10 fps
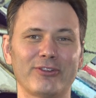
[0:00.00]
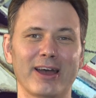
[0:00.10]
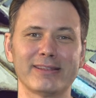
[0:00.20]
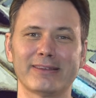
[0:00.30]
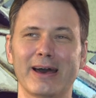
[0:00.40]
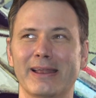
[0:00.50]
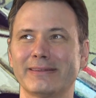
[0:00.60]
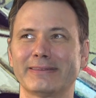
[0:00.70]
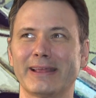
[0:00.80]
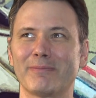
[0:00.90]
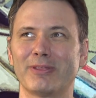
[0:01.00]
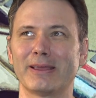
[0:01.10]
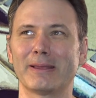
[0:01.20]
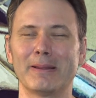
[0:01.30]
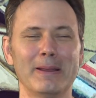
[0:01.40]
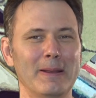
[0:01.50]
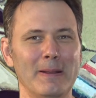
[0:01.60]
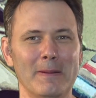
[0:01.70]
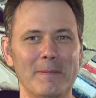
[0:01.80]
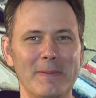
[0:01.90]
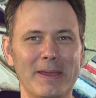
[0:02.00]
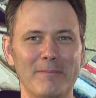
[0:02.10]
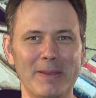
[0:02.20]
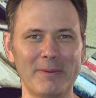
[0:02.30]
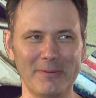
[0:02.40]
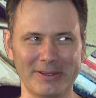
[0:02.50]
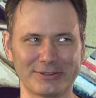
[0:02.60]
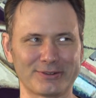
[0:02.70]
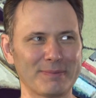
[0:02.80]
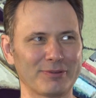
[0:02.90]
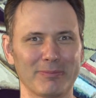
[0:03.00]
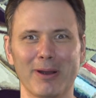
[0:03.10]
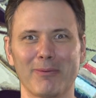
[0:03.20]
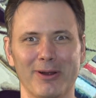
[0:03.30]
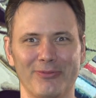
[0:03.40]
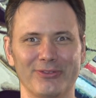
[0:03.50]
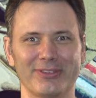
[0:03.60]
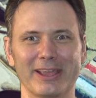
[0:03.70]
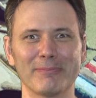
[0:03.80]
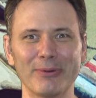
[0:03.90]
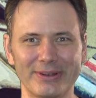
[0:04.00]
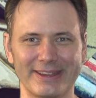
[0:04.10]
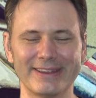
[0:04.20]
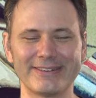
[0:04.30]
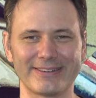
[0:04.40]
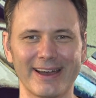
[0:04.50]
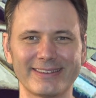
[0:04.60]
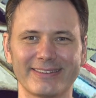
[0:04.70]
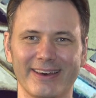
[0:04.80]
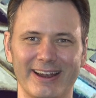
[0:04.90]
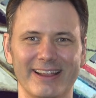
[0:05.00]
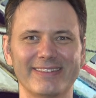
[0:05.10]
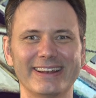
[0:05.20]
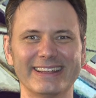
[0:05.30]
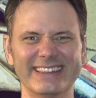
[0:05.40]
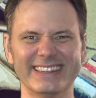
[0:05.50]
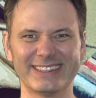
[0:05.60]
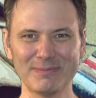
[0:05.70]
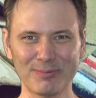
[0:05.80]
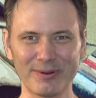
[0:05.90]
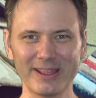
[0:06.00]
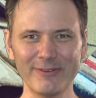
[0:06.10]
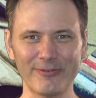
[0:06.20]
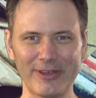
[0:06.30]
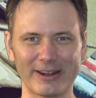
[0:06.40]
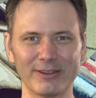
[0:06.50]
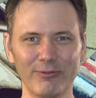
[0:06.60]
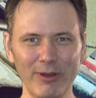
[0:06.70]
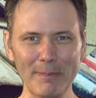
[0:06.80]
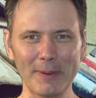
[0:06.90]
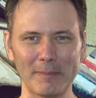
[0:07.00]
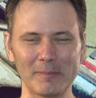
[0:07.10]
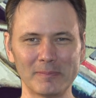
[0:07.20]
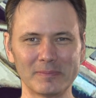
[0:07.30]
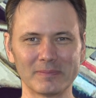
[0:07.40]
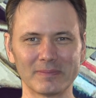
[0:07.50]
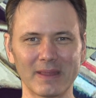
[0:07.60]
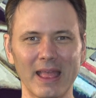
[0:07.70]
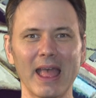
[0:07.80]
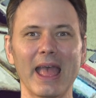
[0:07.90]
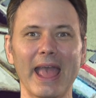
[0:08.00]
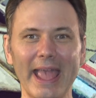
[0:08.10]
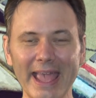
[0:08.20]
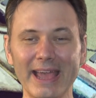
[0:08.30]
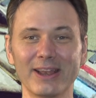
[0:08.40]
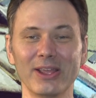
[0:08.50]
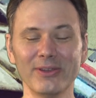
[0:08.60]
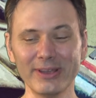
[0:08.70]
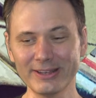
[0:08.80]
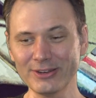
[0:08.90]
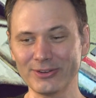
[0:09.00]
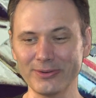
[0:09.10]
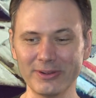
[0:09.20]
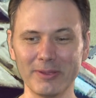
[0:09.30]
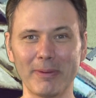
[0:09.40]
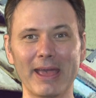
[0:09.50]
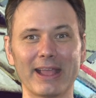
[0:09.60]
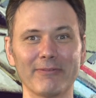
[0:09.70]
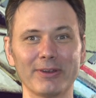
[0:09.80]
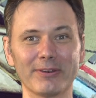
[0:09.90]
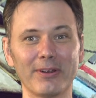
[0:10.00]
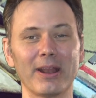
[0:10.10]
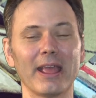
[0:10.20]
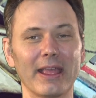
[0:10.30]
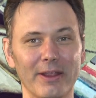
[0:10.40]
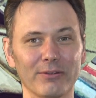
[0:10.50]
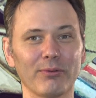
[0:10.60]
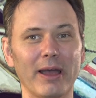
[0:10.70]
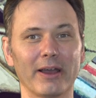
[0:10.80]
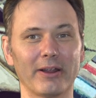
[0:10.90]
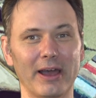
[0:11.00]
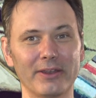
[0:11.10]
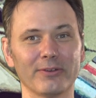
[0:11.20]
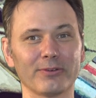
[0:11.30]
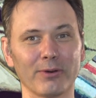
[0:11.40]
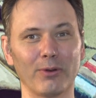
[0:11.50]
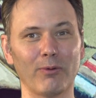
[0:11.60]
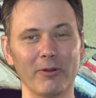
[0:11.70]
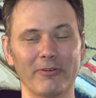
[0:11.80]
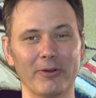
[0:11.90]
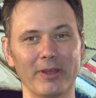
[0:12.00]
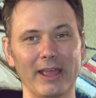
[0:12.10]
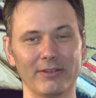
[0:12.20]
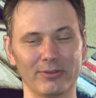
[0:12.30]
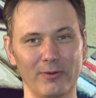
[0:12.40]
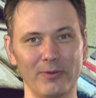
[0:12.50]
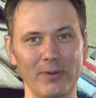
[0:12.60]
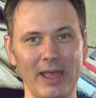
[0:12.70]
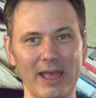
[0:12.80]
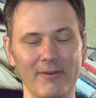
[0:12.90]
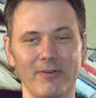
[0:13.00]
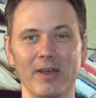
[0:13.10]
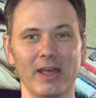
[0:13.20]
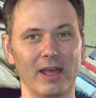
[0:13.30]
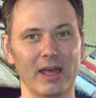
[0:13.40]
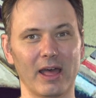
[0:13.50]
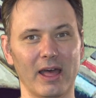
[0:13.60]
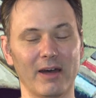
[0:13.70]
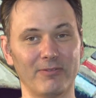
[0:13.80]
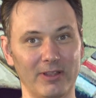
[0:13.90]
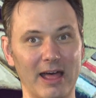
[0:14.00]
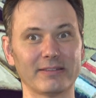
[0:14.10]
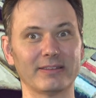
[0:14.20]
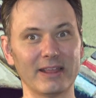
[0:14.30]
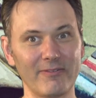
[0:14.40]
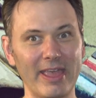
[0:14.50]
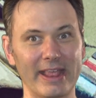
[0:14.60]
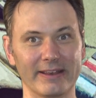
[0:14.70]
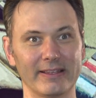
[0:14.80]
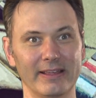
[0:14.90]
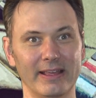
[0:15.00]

shots. Honestly, I'm thinking, man, maybe we could strip some armor off this thing and put 10 shots on it. I mean, it's a pretty effective weapon. And you get to shoot in the back every turn. Here's why. Under Total Warfare, okay, so if you have a velocity of 8,